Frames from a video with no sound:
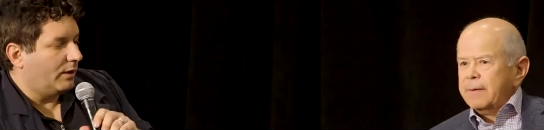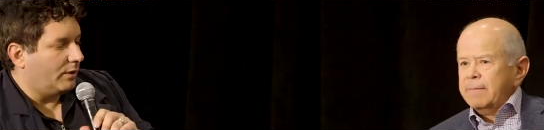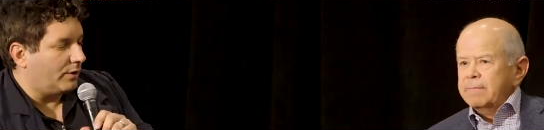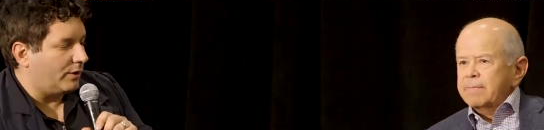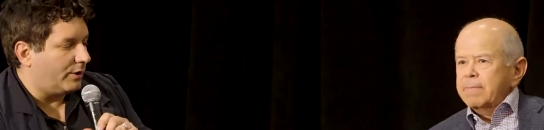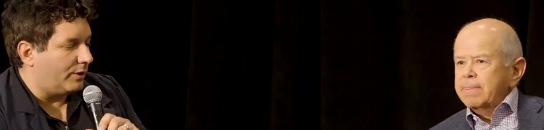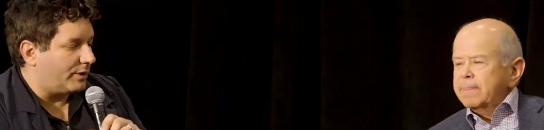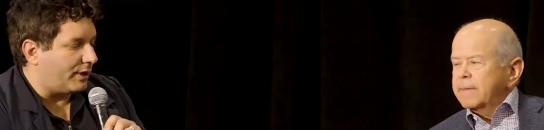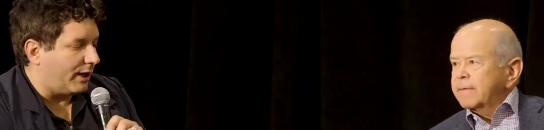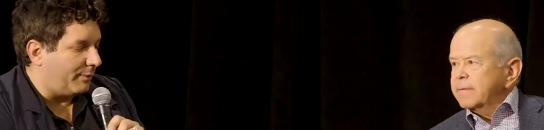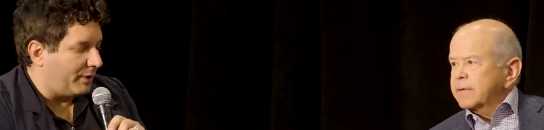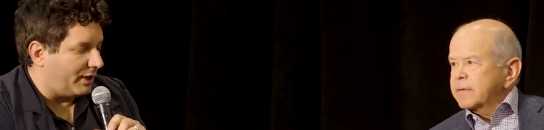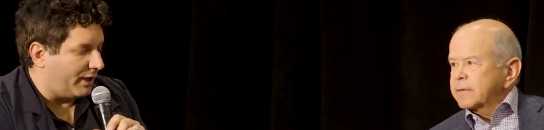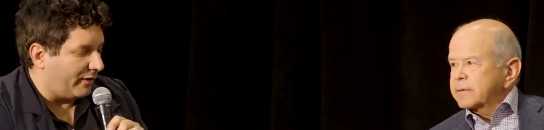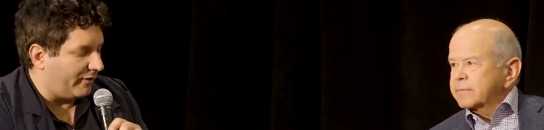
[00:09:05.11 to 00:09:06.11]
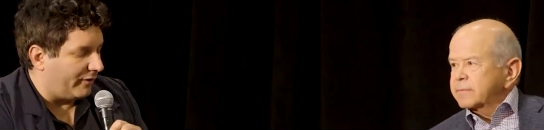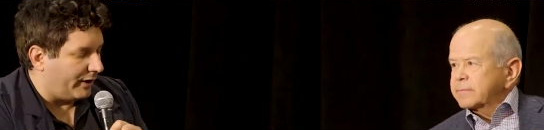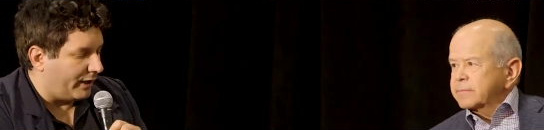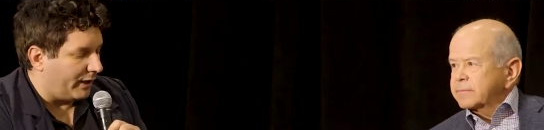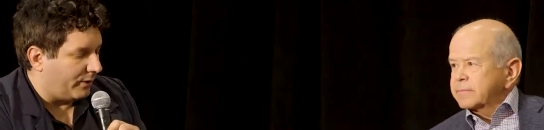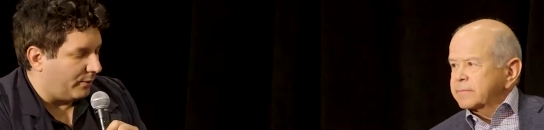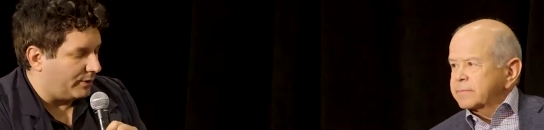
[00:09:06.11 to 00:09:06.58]
Speaker 1: During your time at the
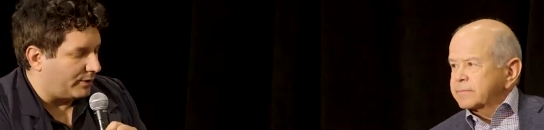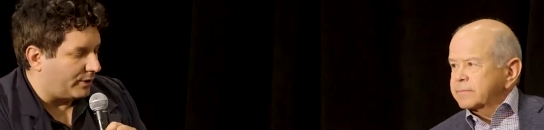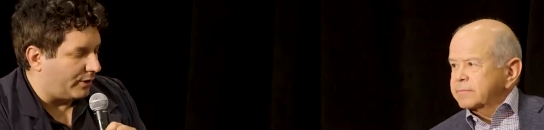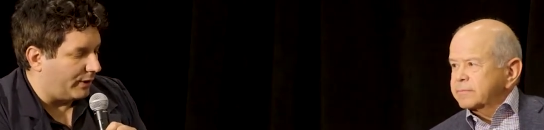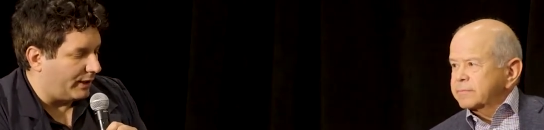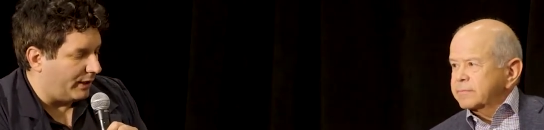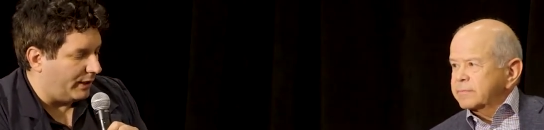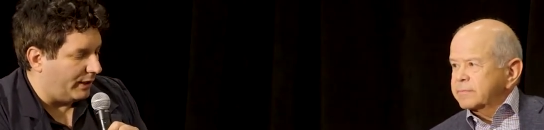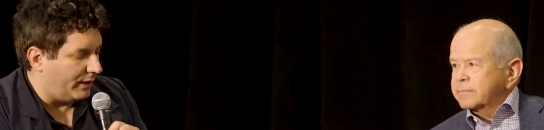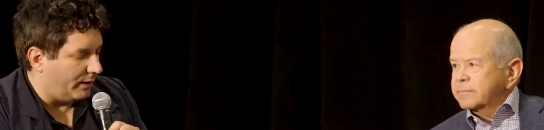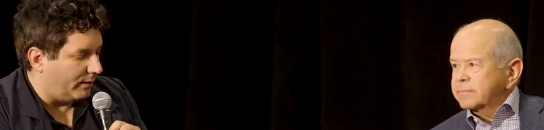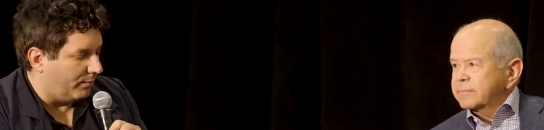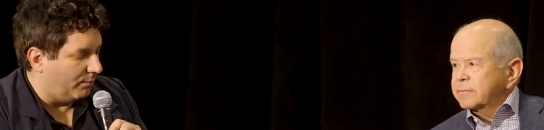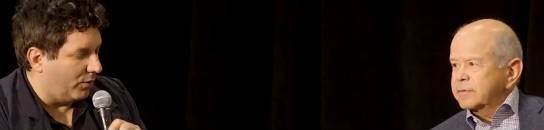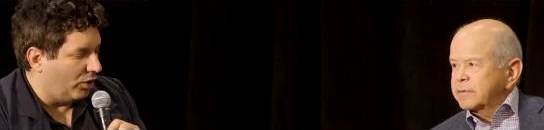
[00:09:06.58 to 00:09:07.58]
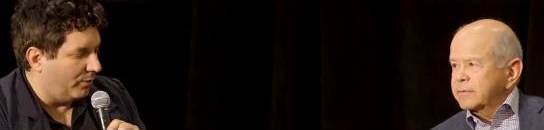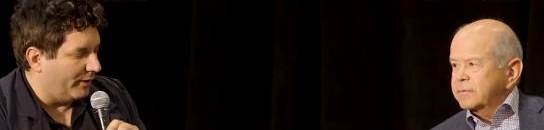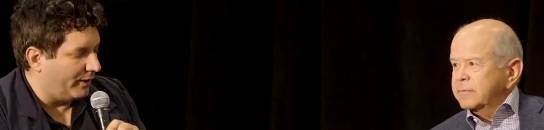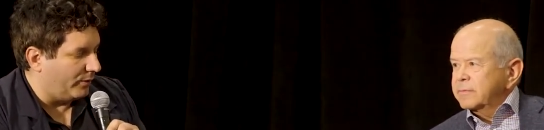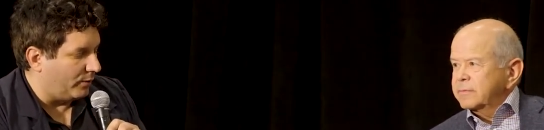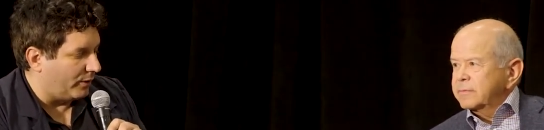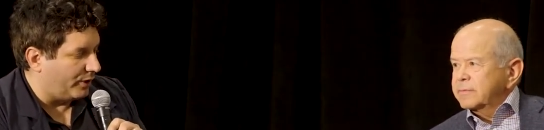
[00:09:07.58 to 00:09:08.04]
FAA, was there any
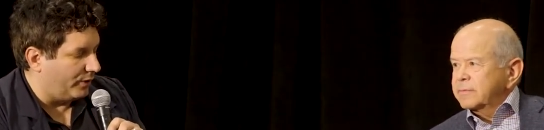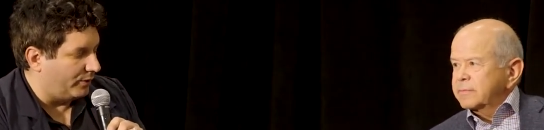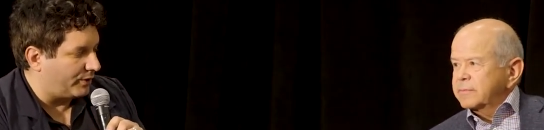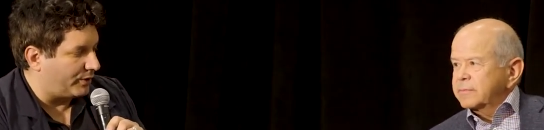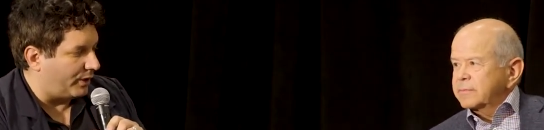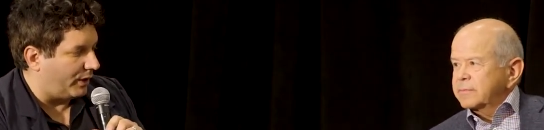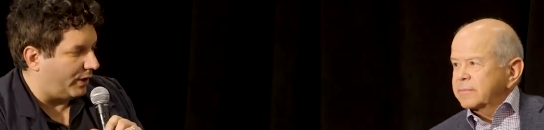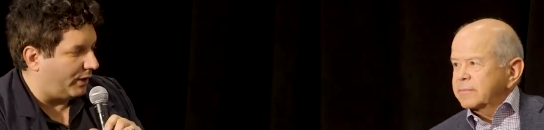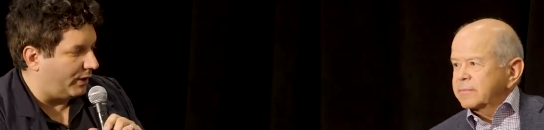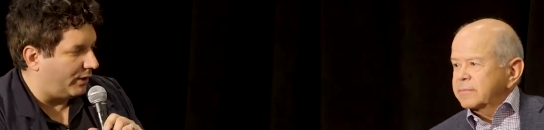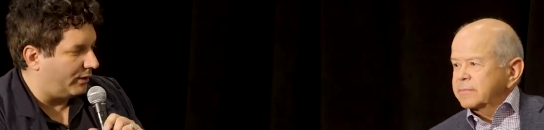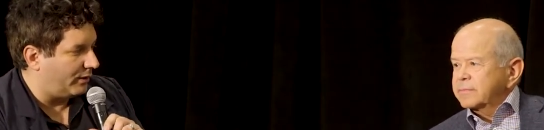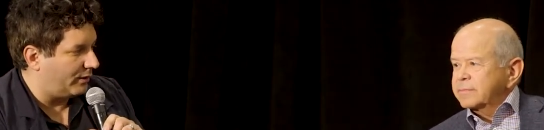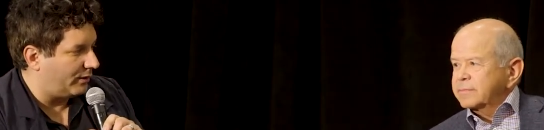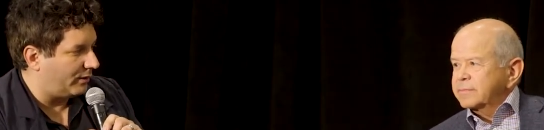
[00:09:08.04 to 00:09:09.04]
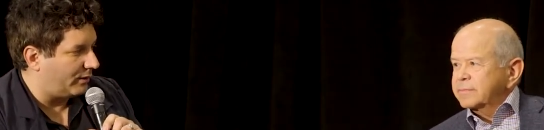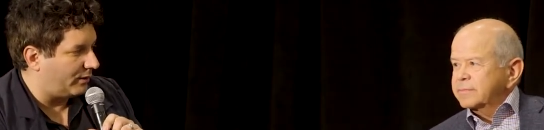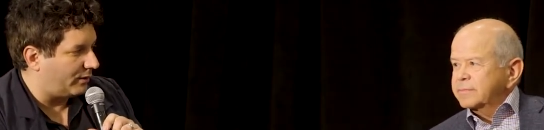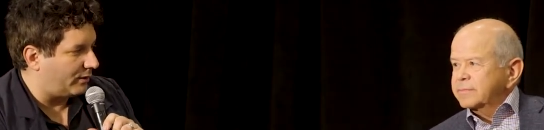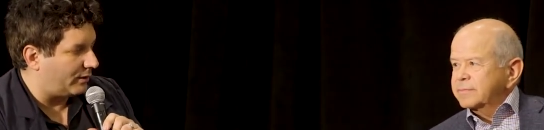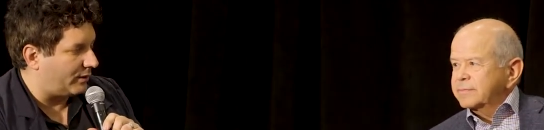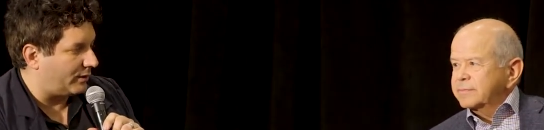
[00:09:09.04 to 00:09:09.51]
moment where you saw
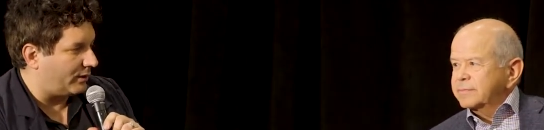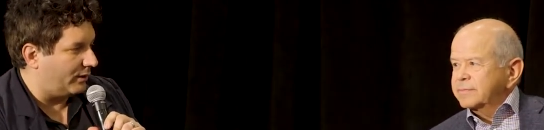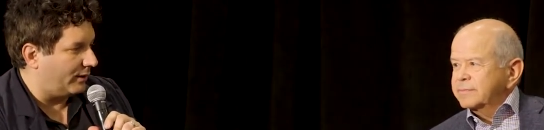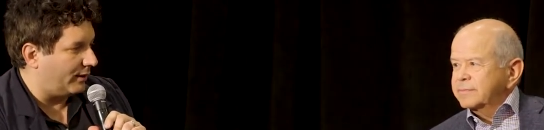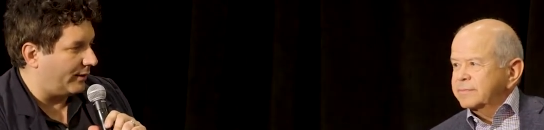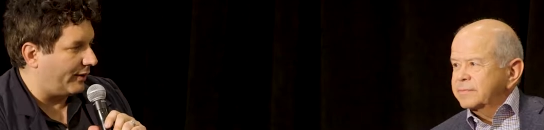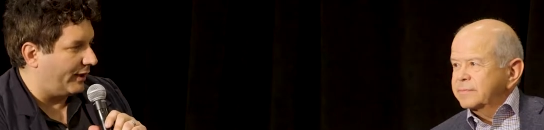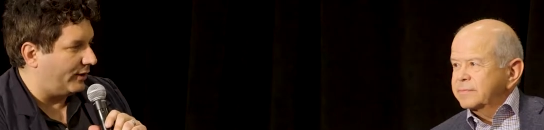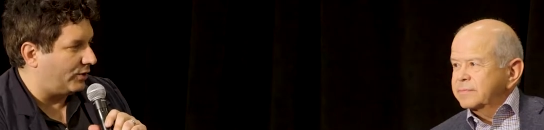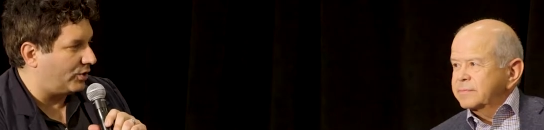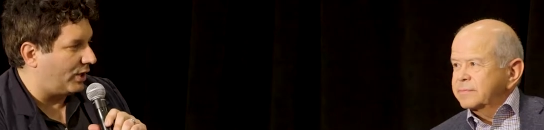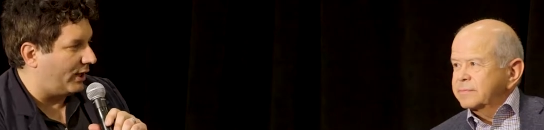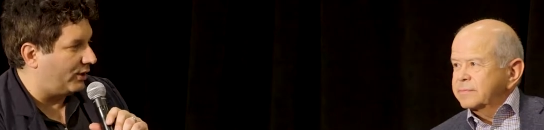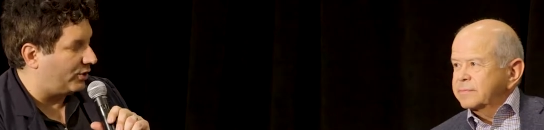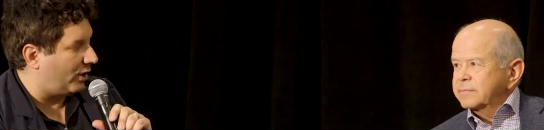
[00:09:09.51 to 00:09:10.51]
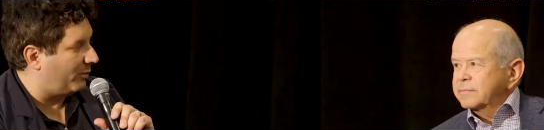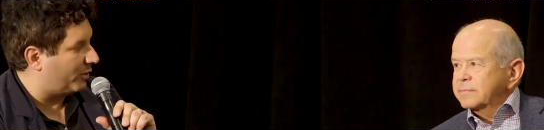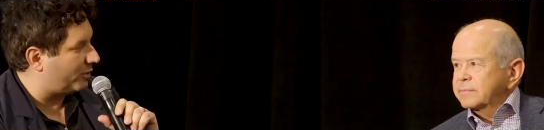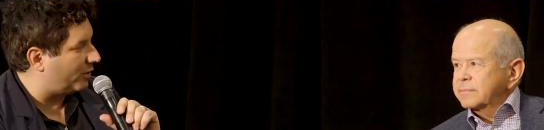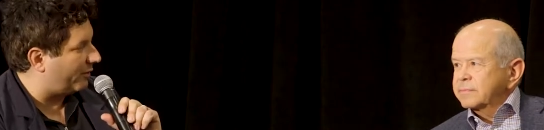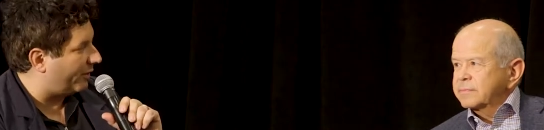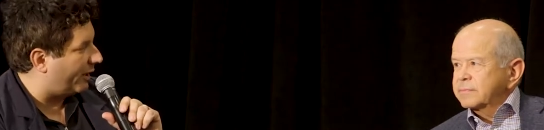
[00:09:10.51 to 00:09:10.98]
things change
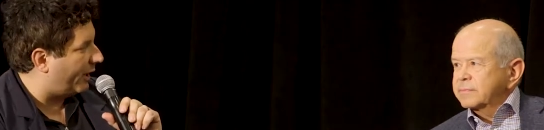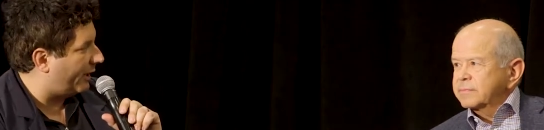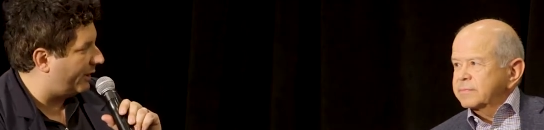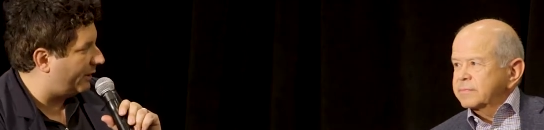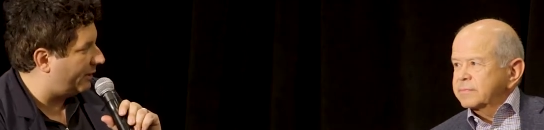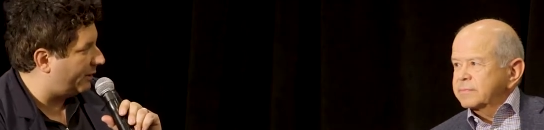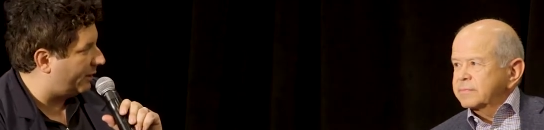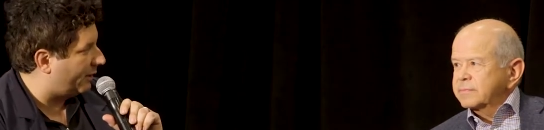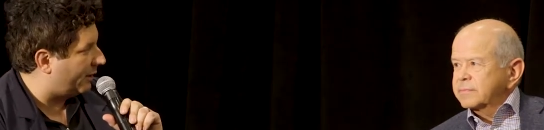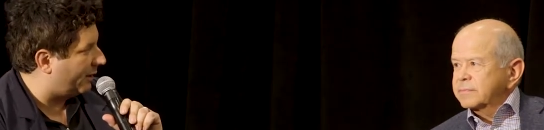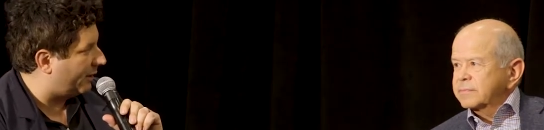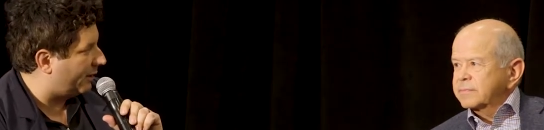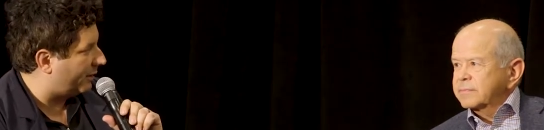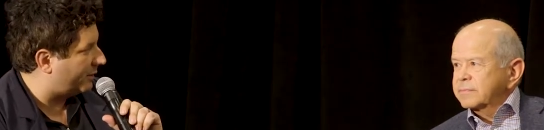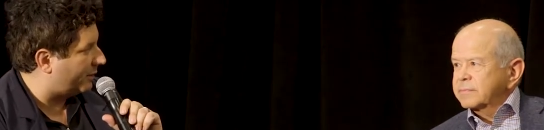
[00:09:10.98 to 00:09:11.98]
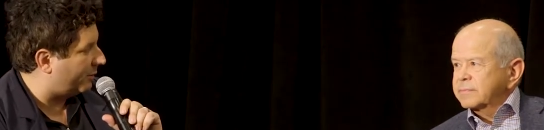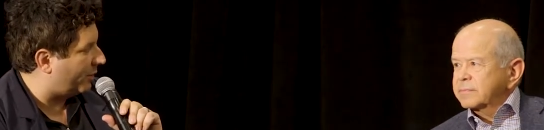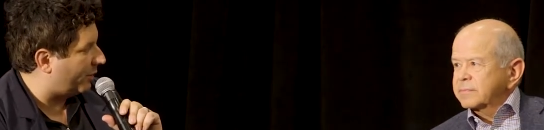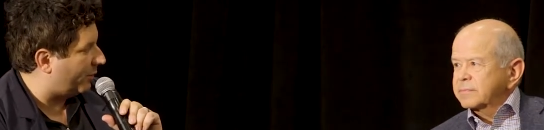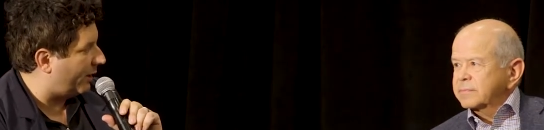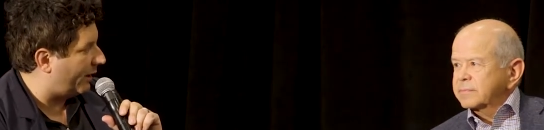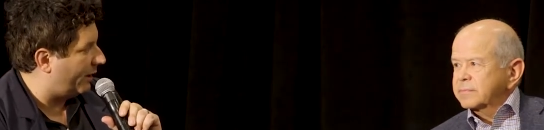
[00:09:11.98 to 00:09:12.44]
almost overnight uh, in a
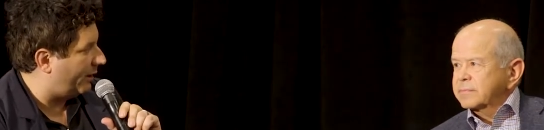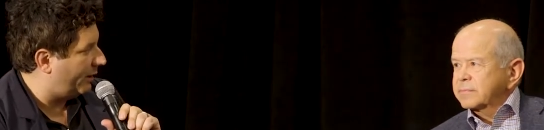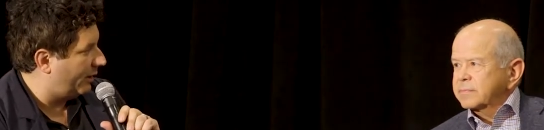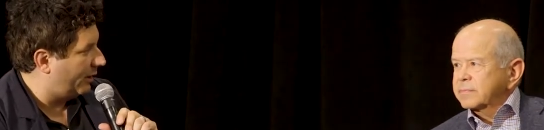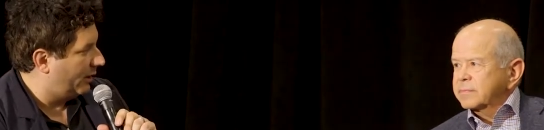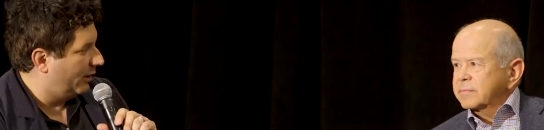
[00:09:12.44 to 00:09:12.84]
similar way?